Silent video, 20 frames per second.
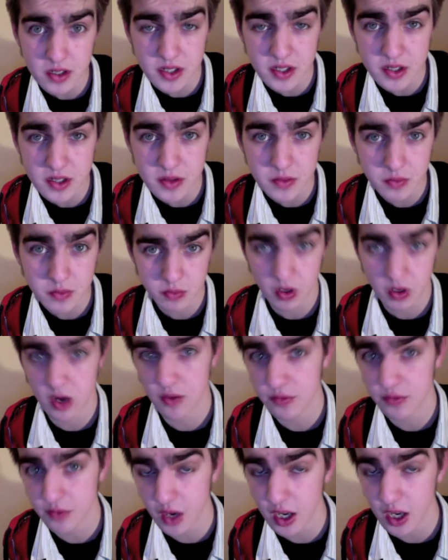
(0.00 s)
And, well,
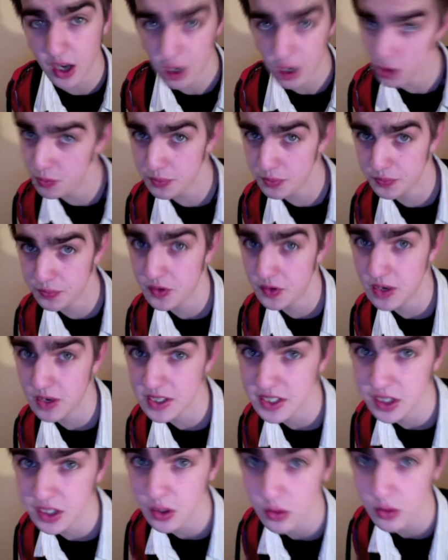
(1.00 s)
I hope the rest
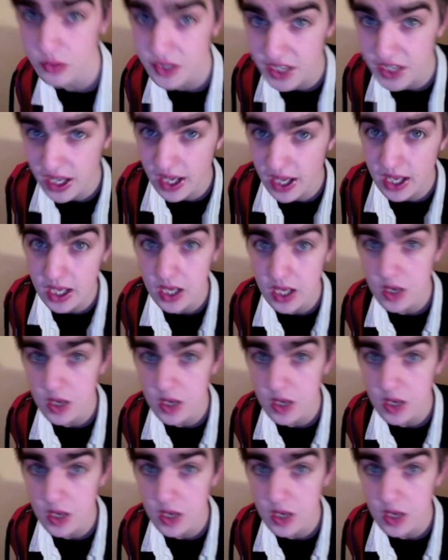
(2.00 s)
of you will stay.